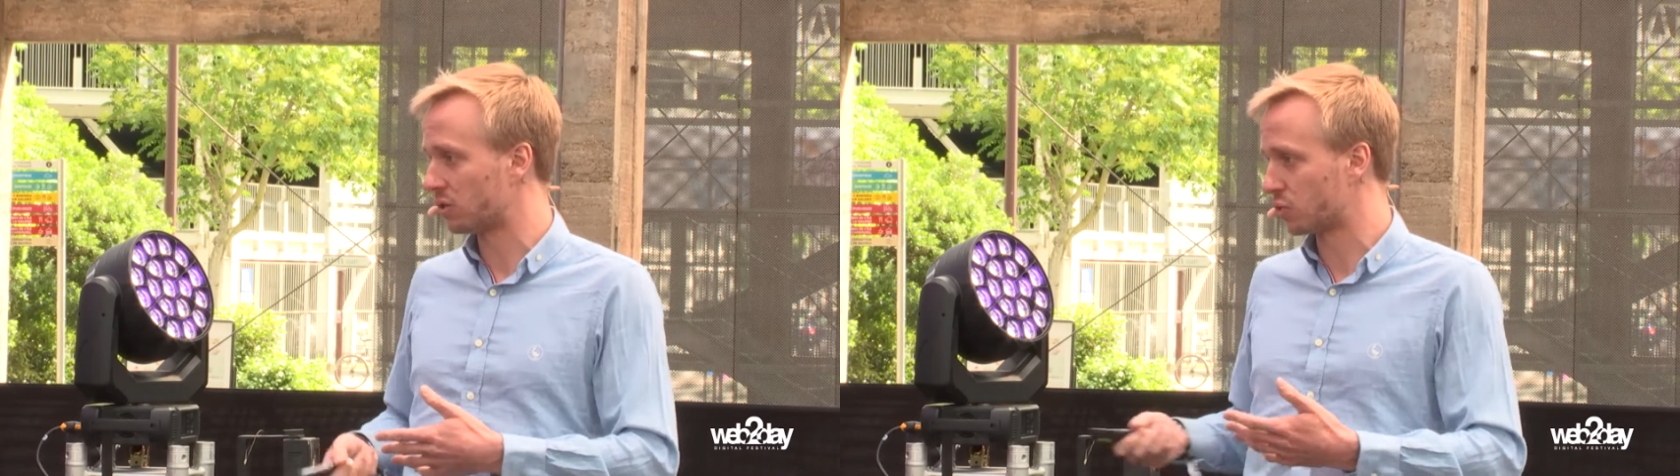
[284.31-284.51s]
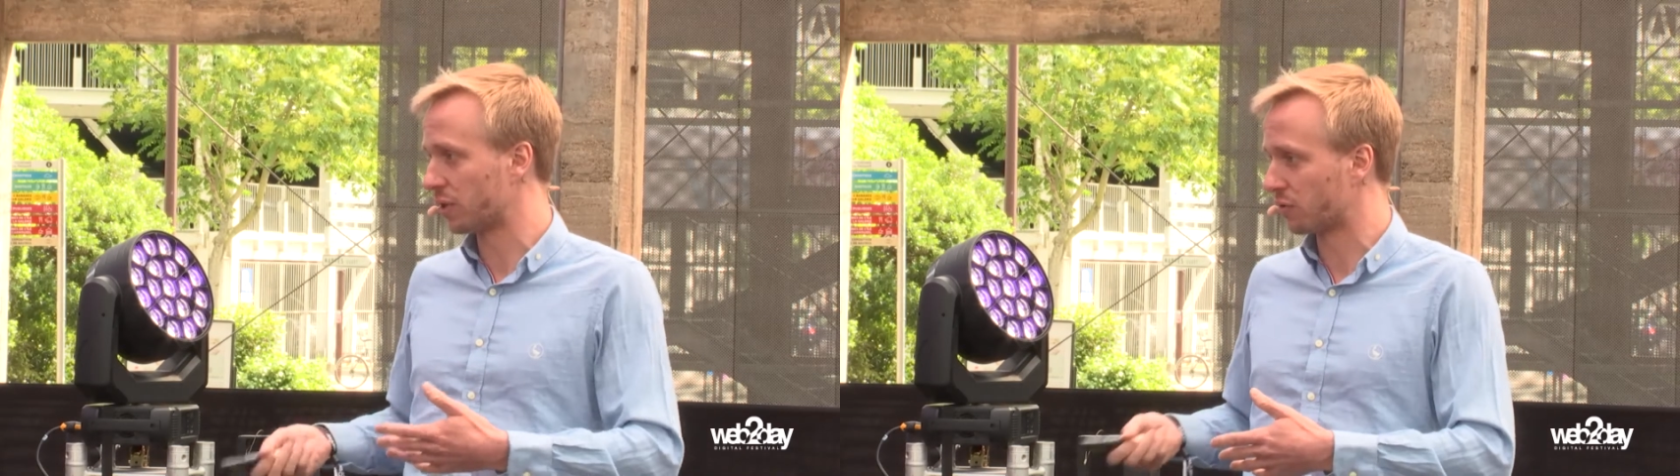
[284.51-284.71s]

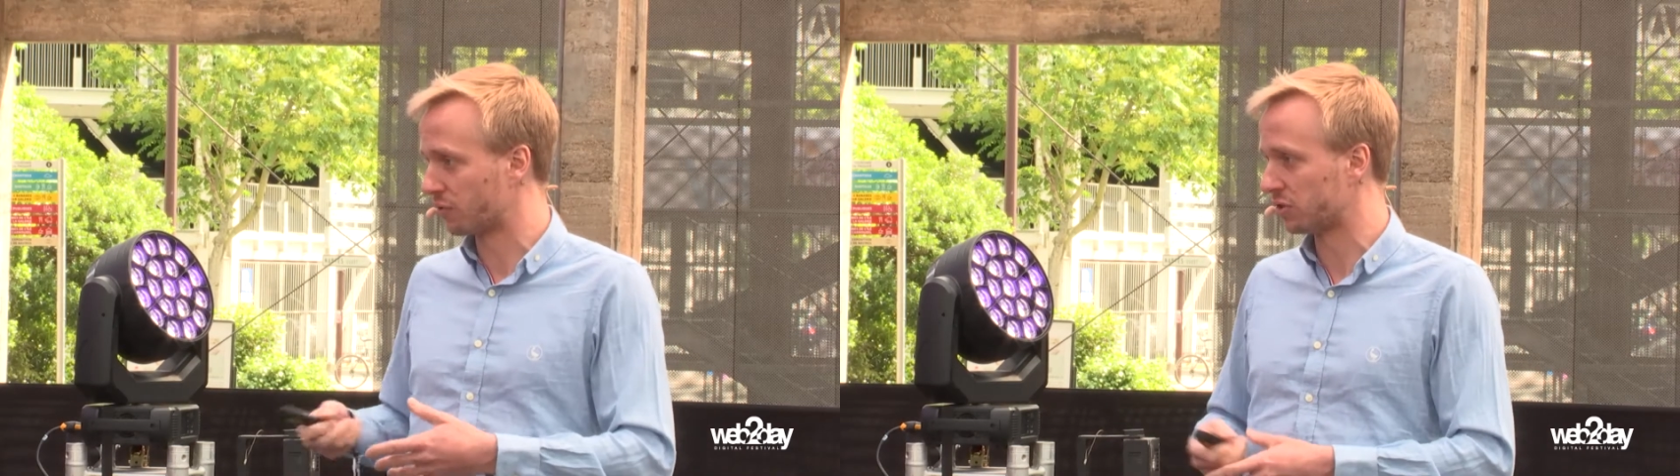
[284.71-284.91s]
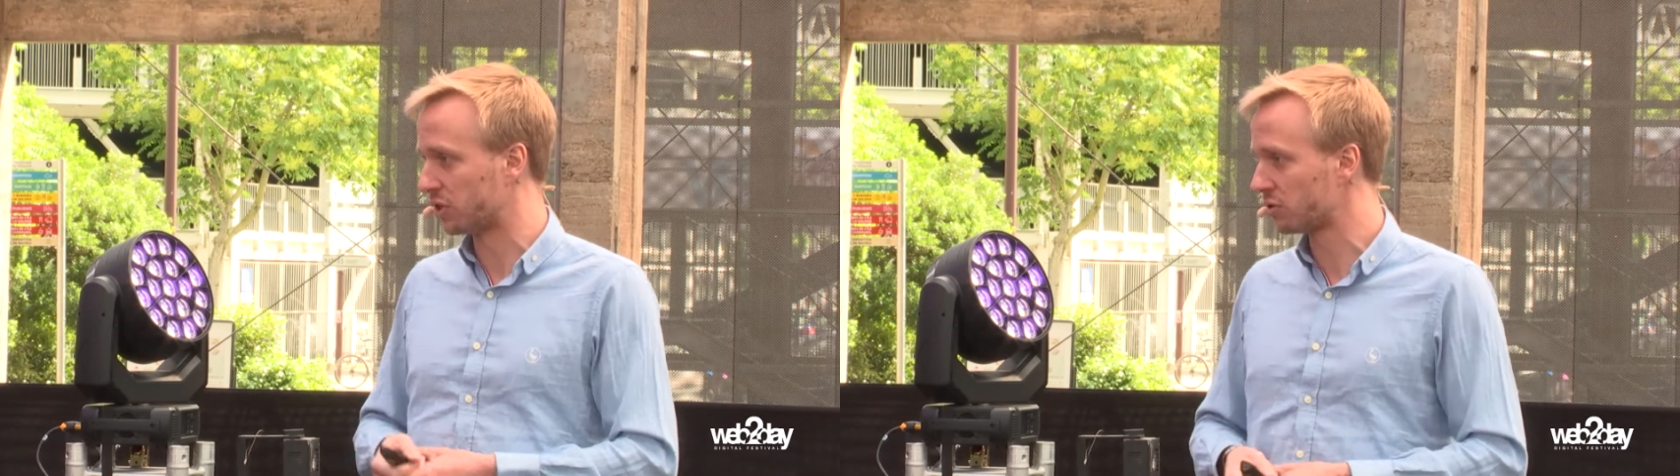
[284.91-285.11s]
three
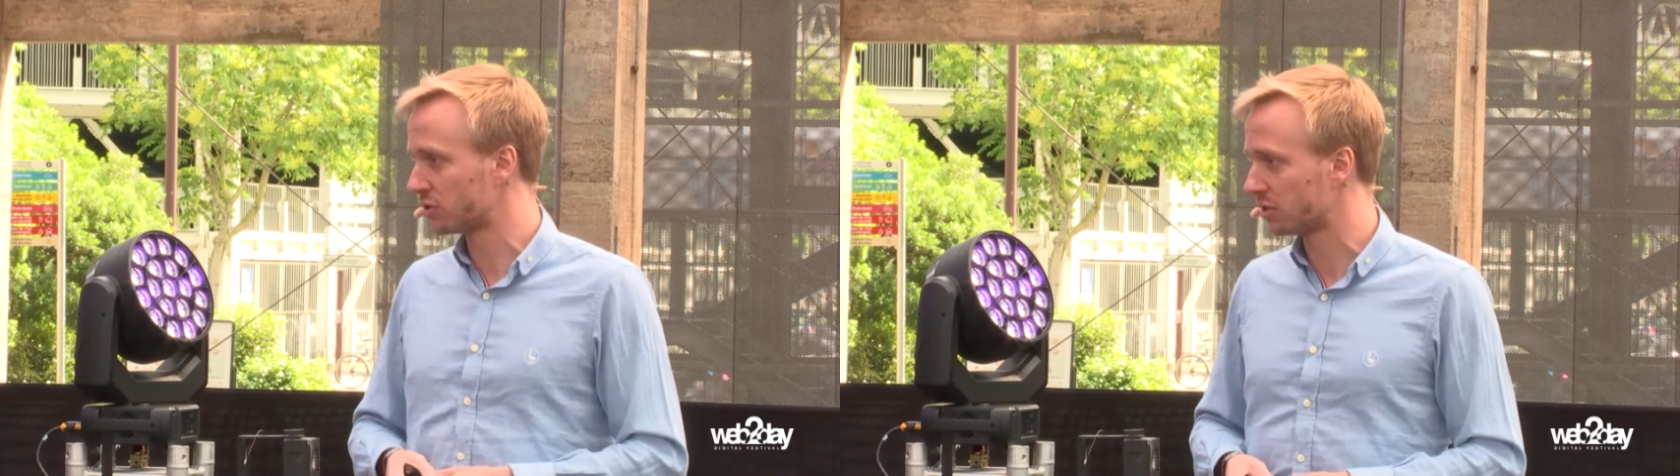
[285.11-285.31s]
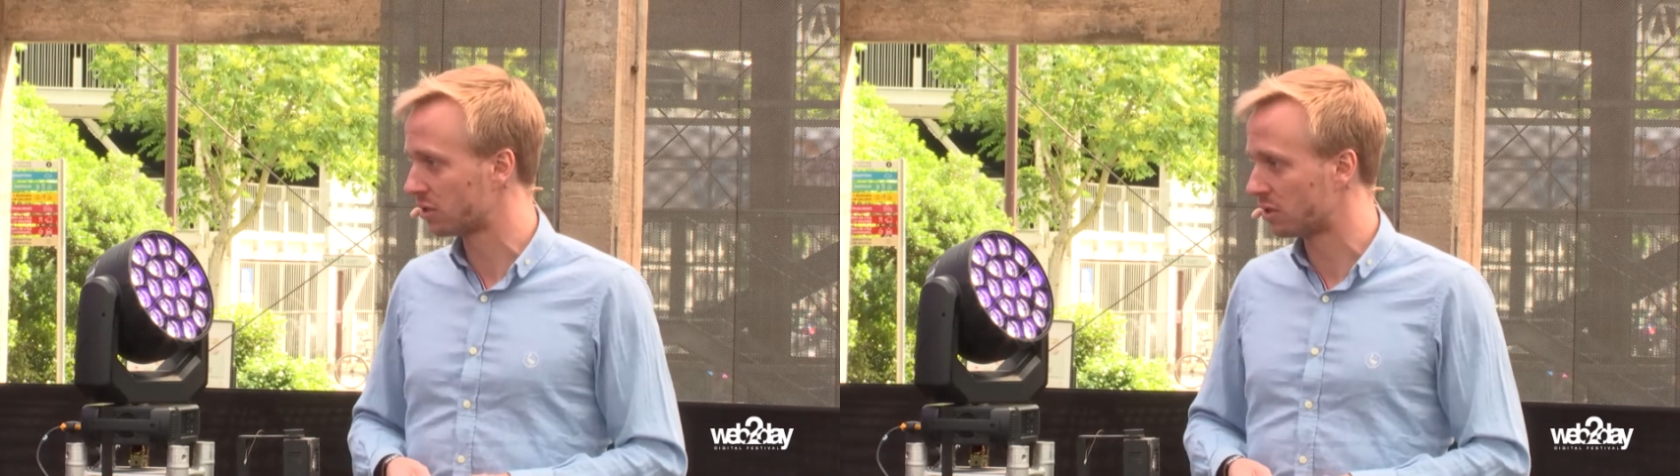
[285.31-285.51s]

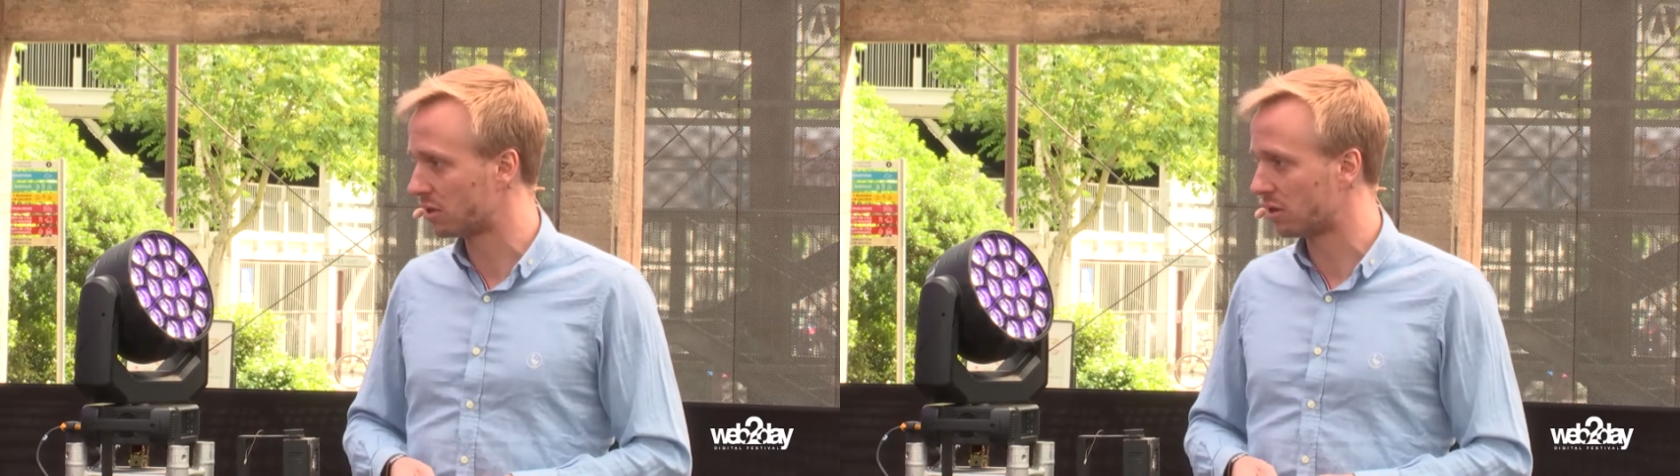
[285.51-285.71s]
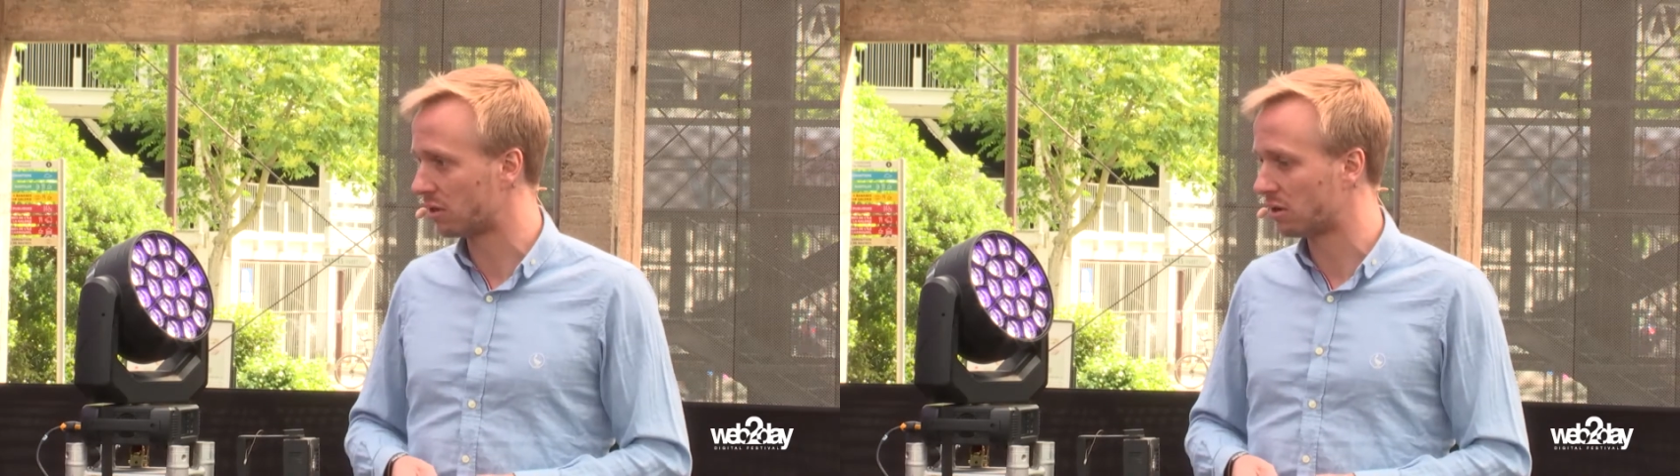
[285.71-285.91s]
co-founders
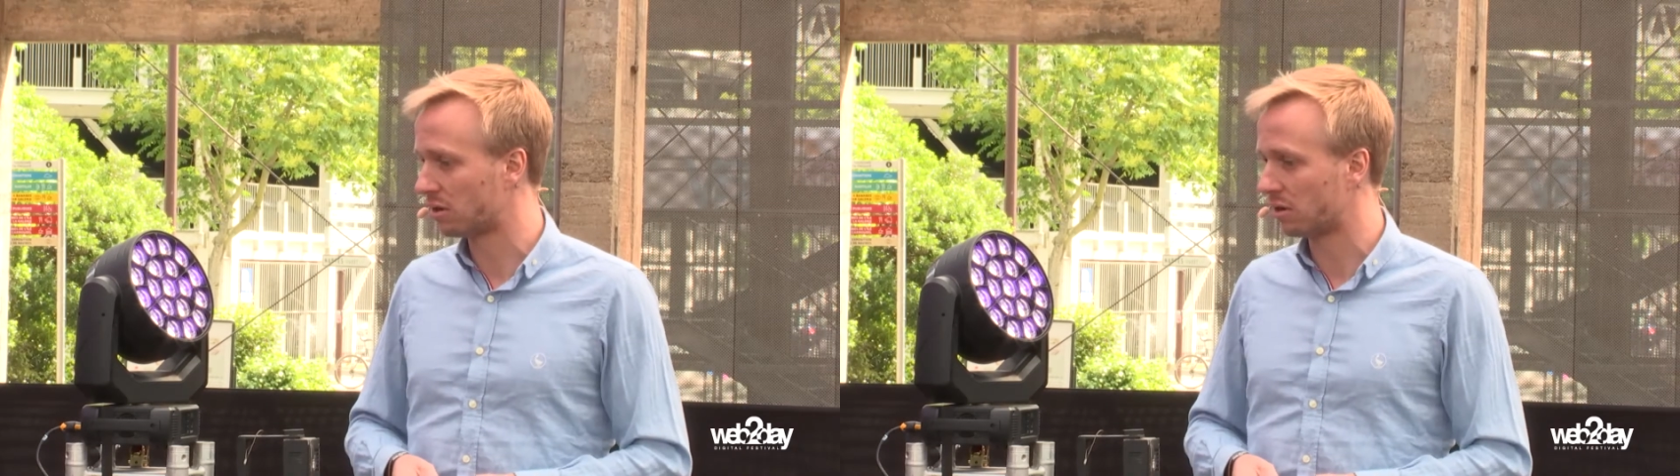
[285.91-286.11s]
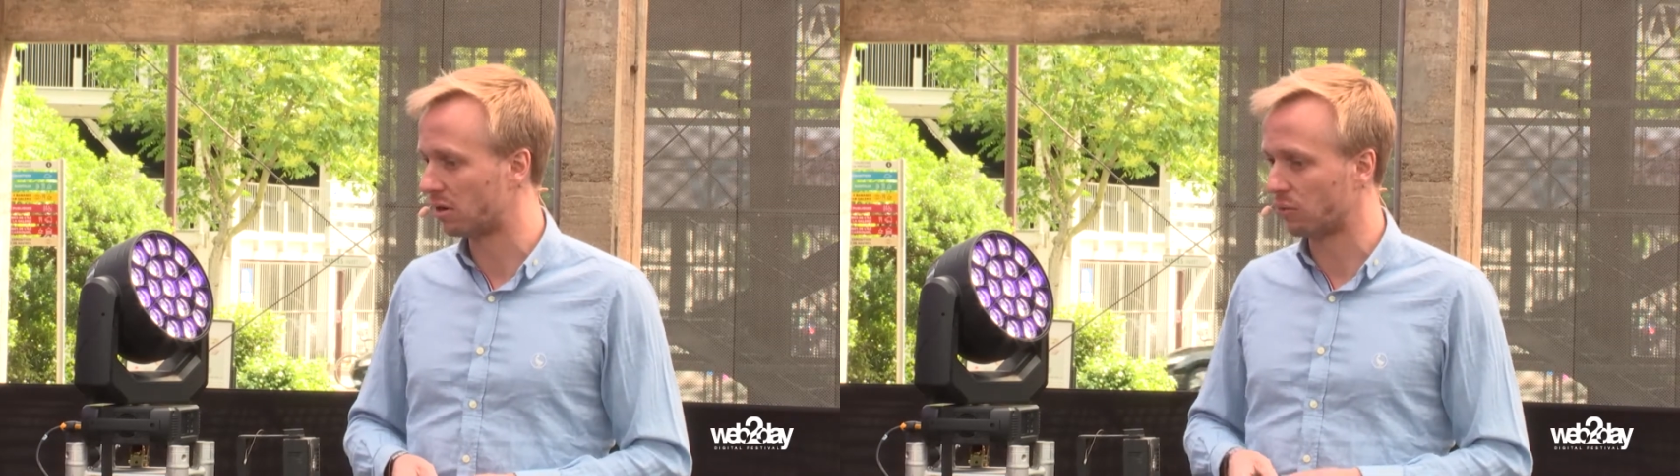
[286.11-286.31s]

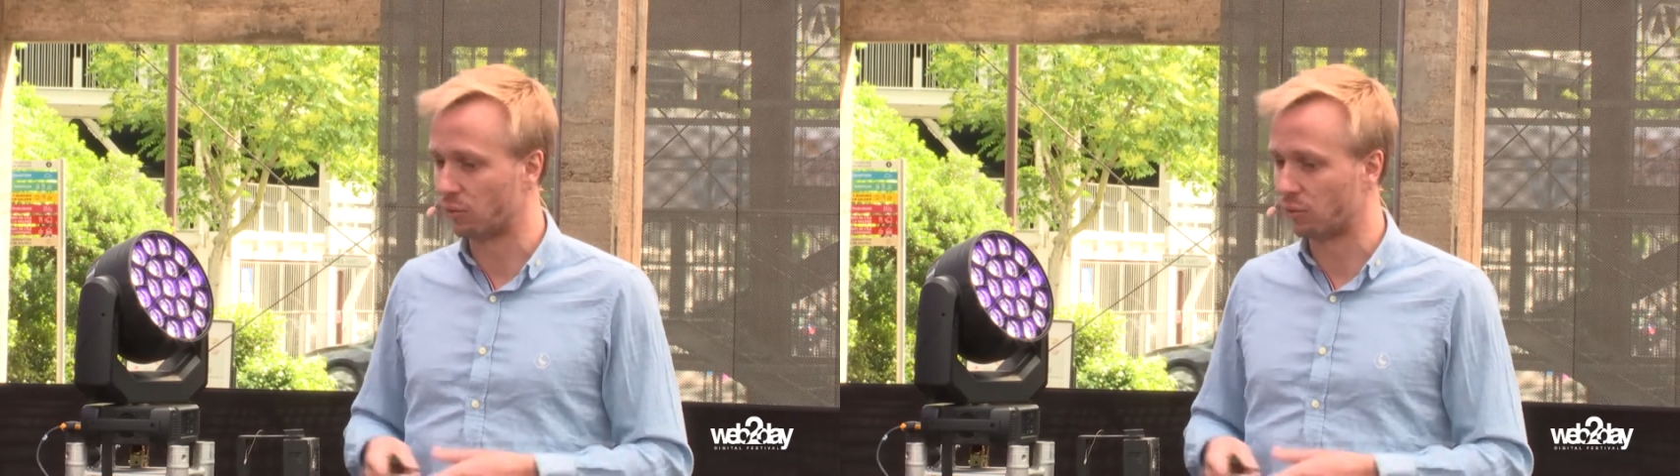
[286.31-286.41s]
uh,